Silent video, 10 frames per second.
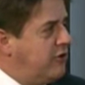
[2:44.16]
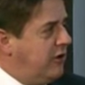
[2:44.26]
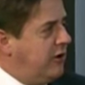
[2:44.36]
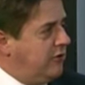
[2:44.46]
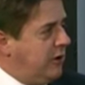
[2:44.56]

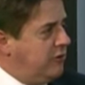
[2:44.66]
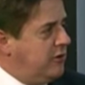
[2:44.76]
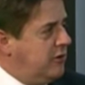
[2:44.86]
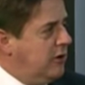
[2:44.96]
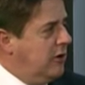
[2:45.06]
signed us up to.
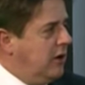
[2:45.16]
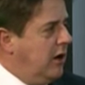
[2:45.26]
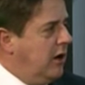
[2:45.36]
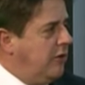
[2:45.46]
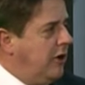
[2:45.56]

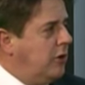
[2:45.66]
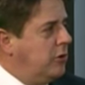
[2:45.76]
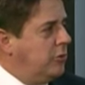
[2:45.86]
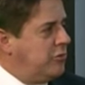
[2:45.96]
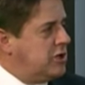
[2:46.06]
The
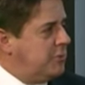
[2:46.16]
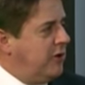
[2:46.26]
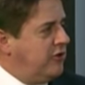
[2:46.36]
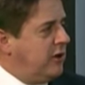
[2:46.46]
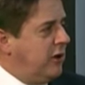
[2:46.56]
whole British
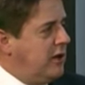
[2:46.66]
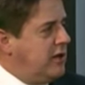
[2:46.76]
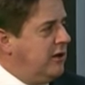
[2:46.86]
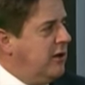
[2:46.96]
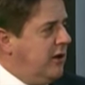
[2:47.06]
political
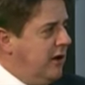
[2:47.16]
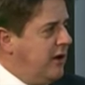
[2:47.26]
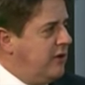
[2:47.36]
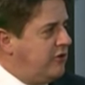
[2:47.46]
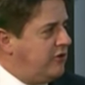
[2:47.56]
elite
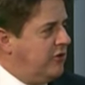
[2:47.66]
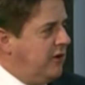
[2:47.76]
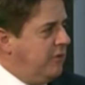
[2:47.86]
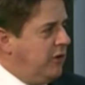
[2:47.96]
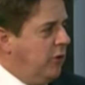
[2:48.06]
is,
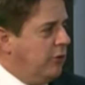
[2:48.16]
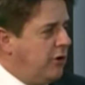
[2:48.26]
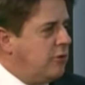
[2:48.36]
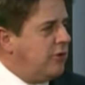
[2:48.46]
although